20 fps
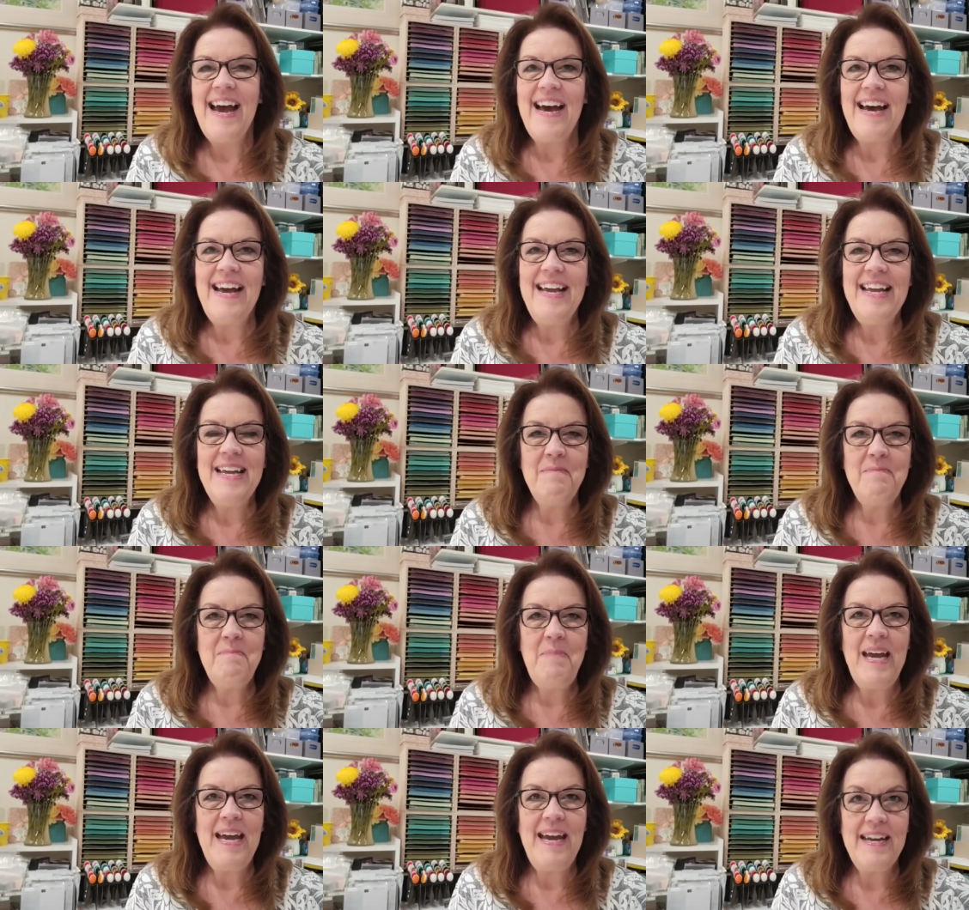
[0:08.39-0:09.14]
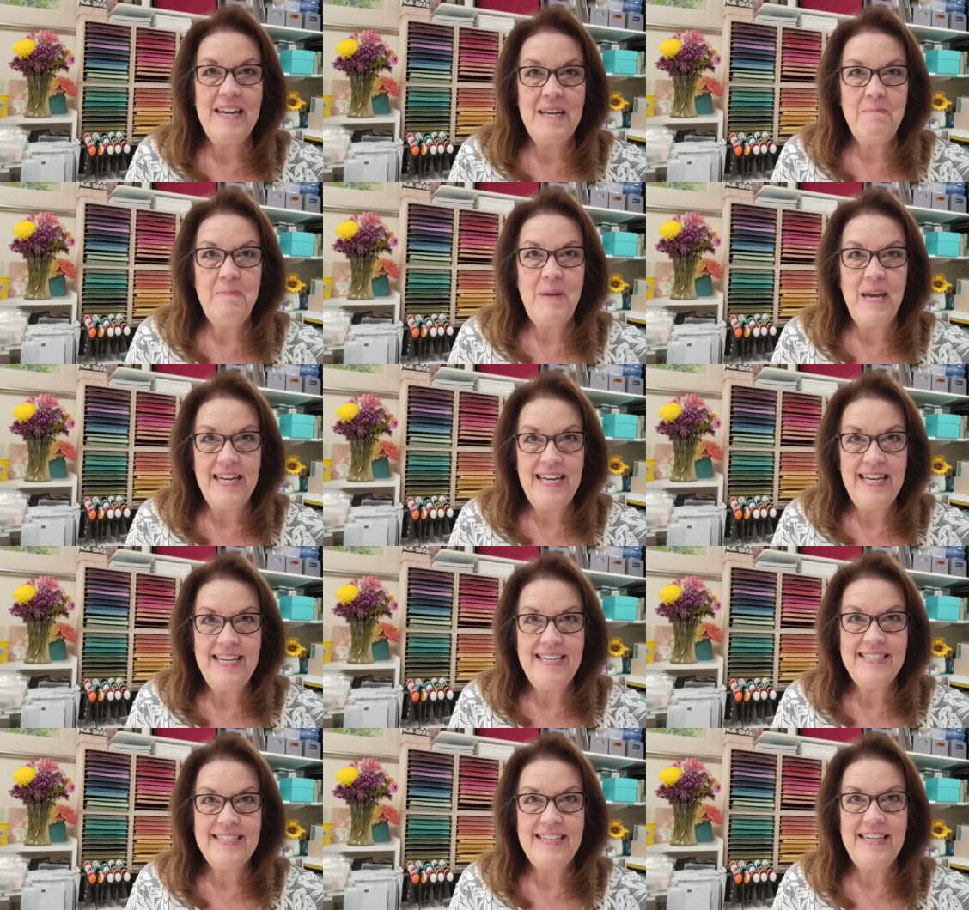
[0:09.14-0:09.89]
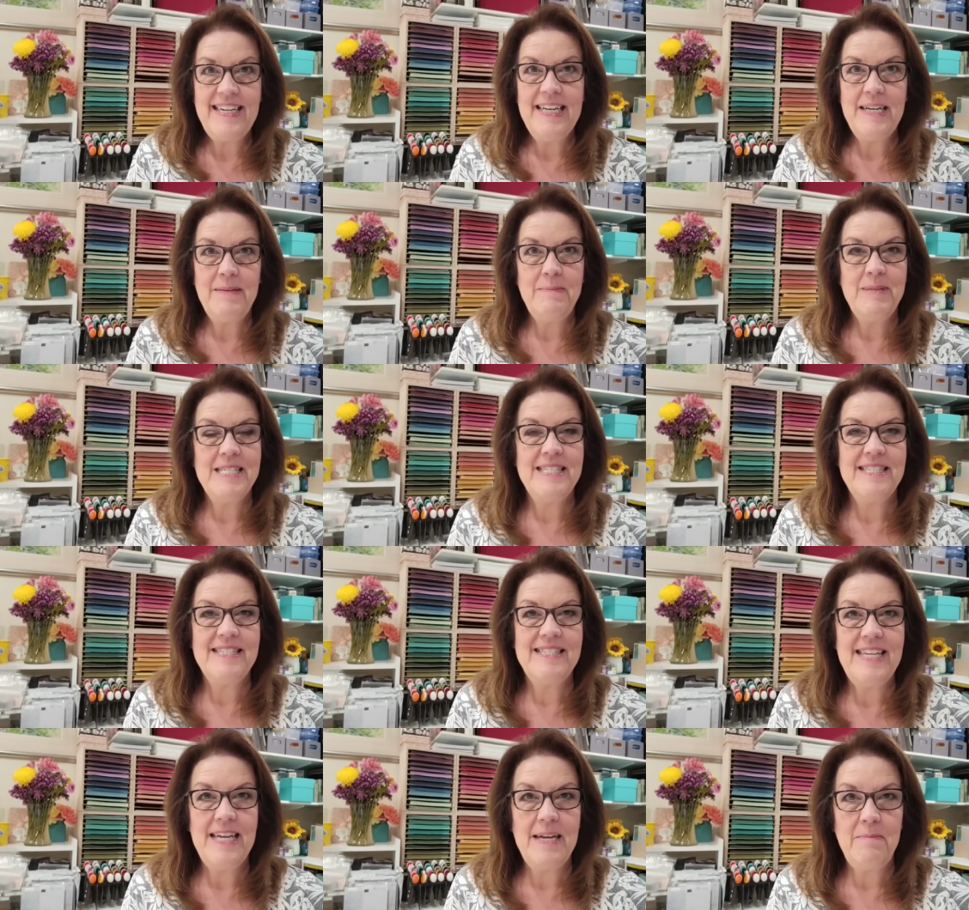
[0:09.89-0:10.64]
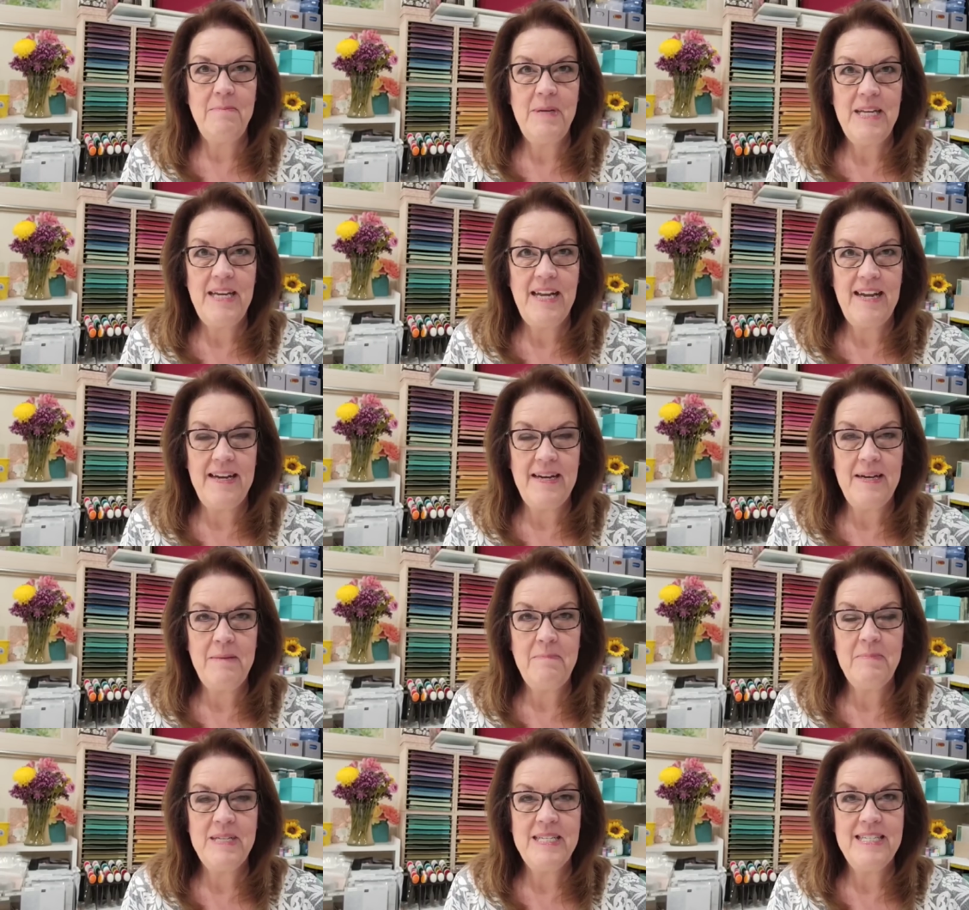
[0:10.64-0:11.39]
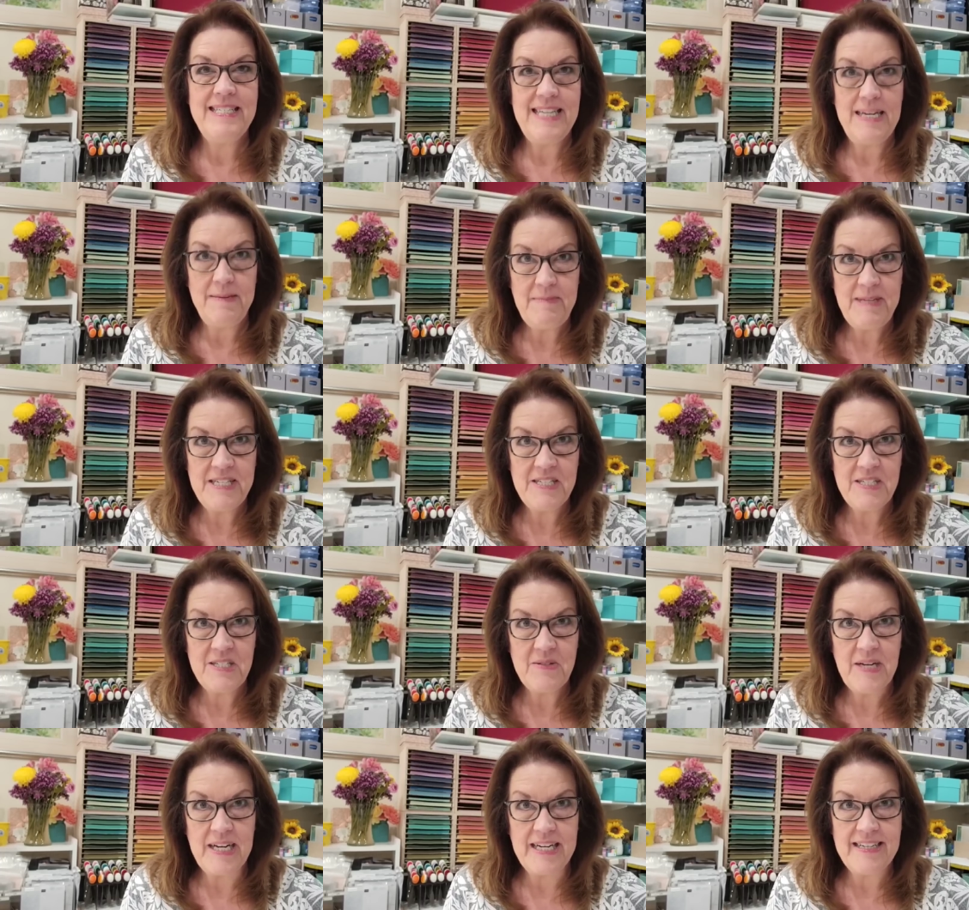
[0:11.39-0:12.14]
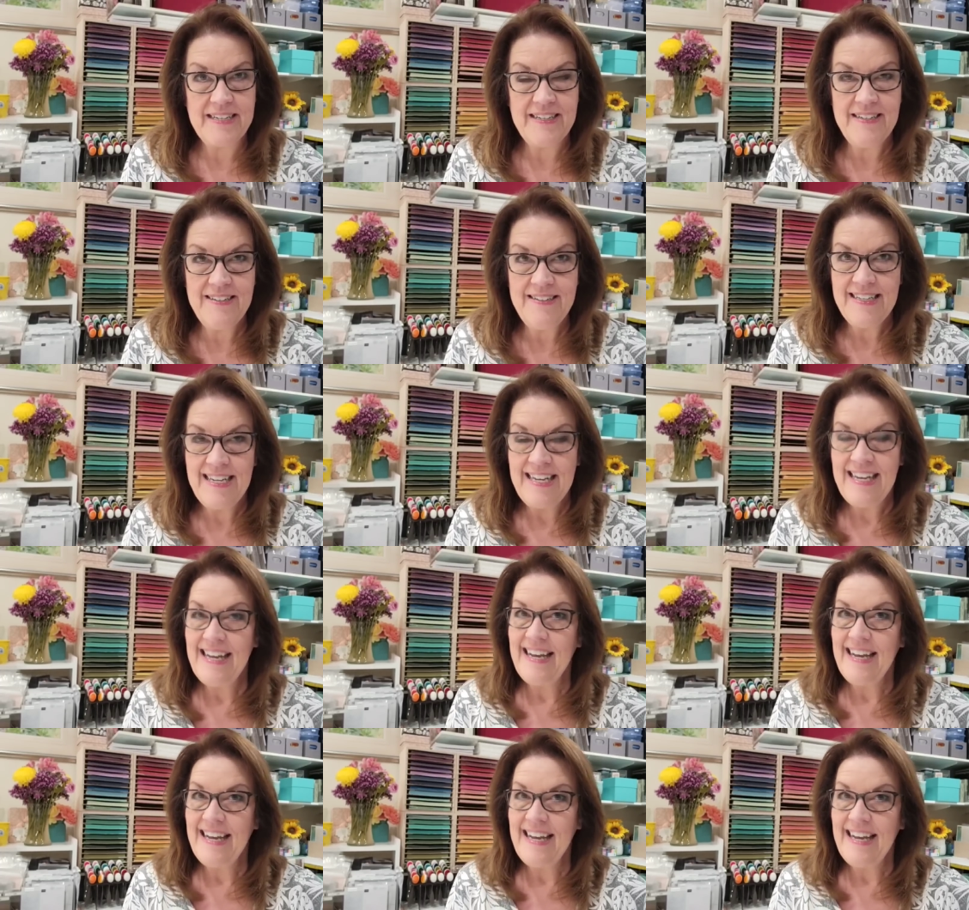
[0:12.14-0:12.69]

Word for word: I am Patty Bennett. I am a Stampin' Up! demonstrator.